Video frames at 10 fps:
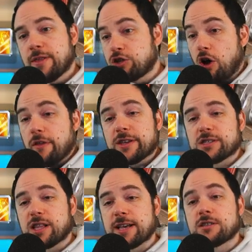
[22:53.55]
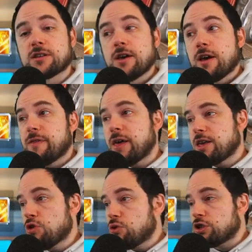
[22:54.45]
that's on this list
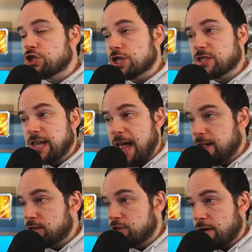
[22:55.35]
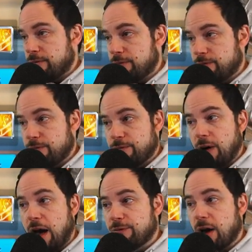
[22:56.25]
that you could just take to
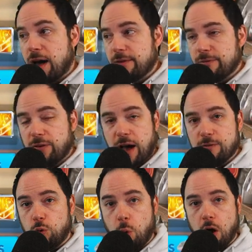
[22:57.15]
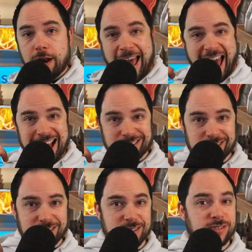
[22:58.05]
5551
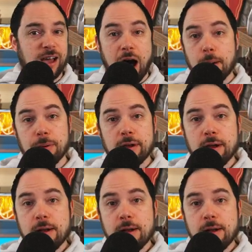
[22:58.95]
and stop.